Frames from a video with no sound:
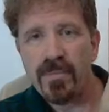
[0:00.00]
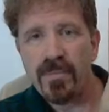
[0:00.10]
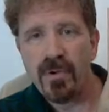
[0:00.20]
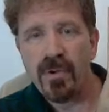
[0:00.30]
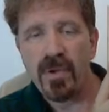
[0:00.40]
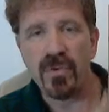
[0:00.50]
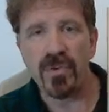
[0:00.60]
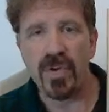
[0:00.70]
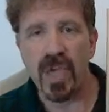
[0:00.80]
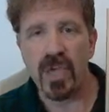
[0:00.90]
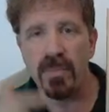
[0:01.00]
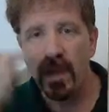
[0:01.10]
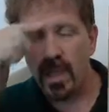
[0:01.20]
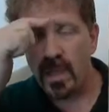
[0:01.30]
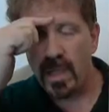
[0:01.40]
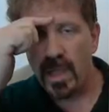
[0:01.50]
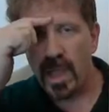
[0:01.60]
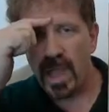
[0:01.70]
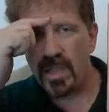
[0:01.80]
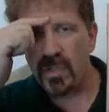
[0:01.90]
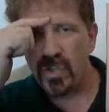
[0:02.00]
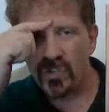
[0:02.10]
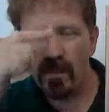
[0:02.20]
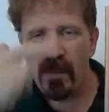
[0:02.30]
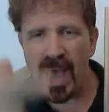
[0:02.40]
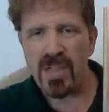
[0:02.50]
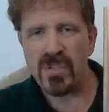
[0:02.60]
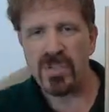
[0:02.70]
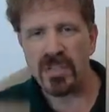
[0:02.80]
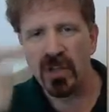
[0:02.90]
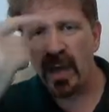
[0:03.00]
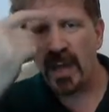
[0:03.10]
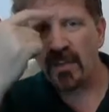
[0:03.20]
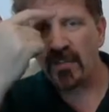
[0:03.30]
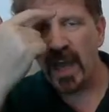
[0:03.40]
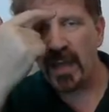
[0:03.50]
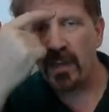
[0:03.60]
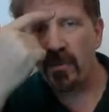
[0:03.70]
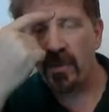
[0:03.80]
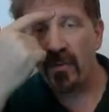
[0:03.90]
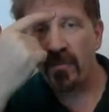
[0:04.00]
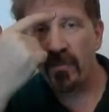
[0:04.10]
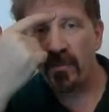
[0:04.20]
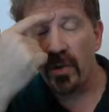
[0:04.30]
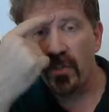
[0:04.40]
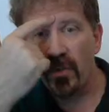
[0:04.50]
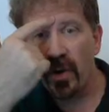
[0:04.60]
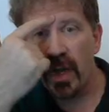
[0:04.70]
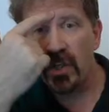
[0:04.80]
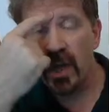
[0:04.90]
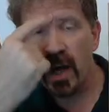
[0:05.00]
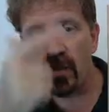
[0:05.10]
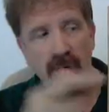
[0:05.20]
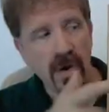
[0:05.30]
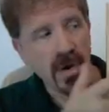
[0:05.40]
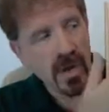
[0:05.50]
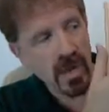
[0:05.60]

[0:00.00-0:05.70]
pyramidal shape, and you just imagine there's a line of light coming from your third eye chakra